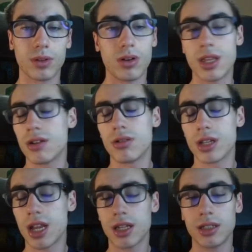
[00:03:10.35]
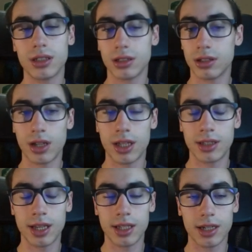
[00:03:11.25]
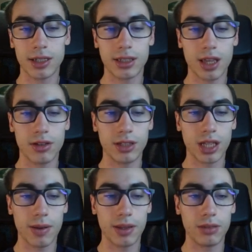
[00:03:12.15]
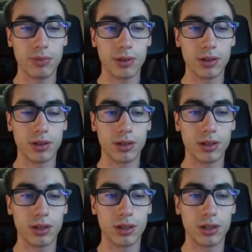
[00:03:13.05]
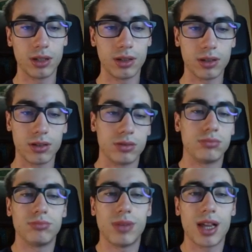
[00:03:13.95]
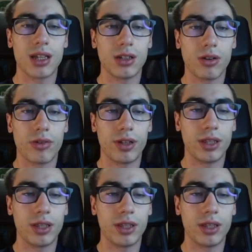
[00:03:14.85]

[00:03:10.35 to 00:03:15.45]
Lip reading: Or just can stay on c7 this pawn, because black is not